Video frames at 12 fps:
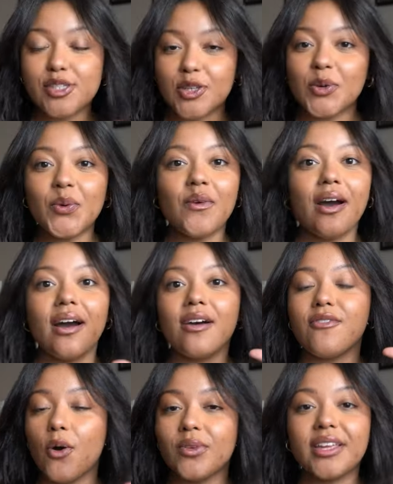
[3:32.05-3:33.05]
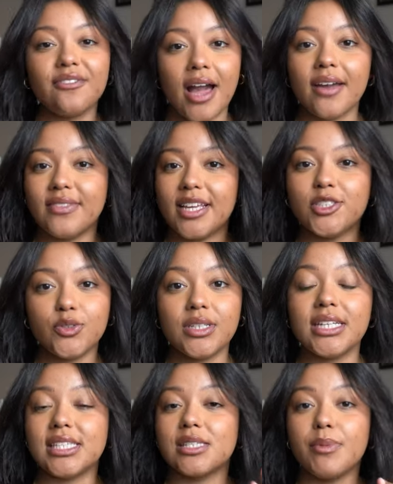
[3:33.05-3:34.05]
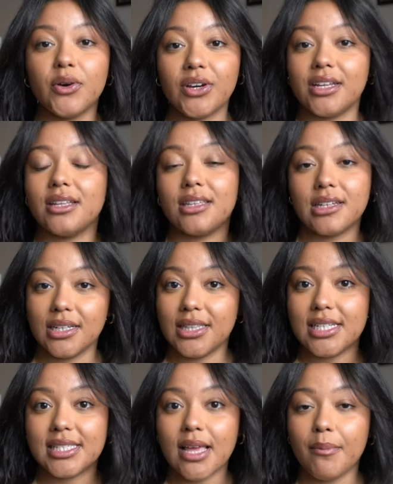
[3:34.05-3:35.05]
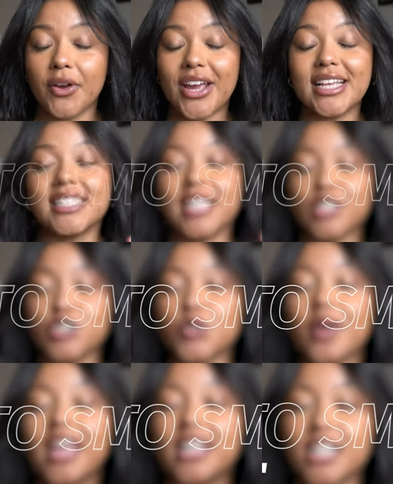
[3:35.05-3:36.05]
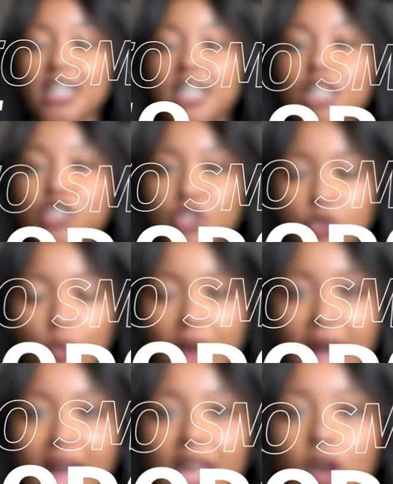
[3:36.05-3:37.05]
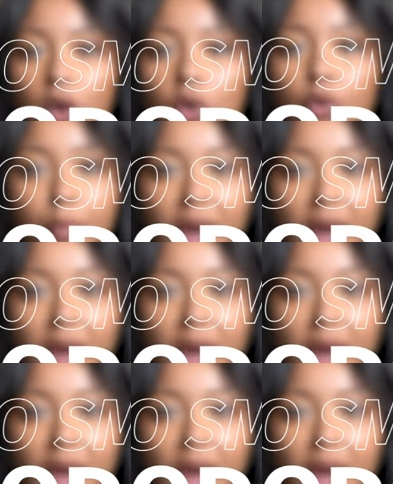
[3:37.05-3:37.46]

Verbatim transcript: two of only five things you need to smell good and look good this summer is get you a good dry whole